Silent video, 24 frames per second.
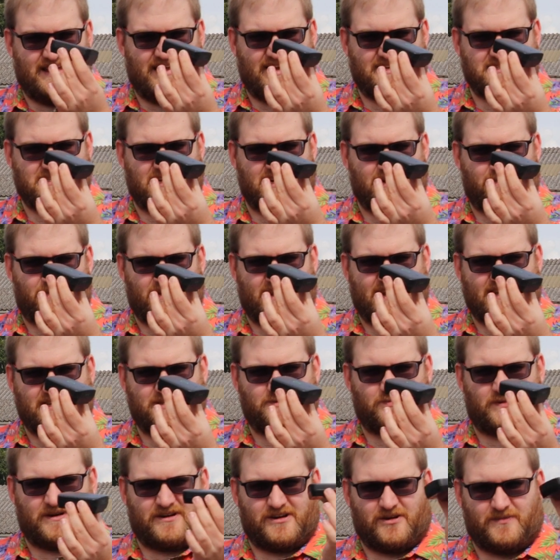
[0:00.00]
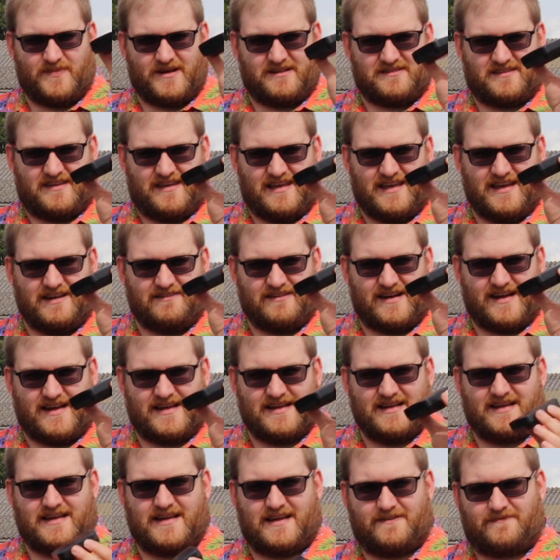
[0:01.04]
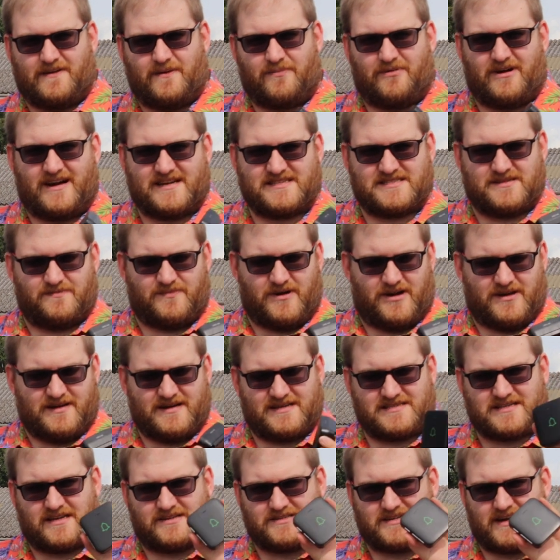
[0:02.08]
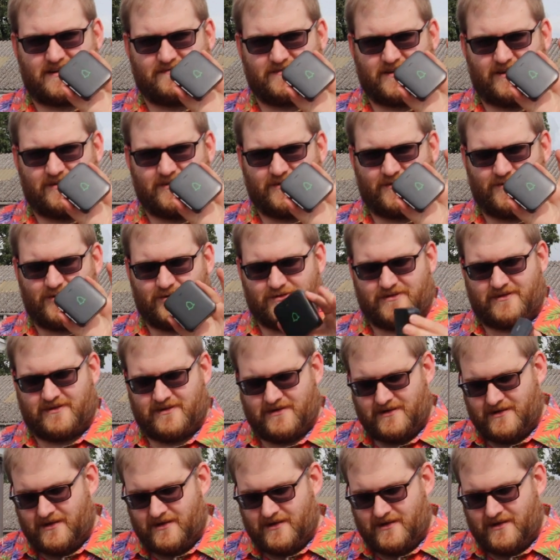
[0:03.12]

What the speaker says: is in a place where you'll be able to hear it if I press the button as I drive down the road.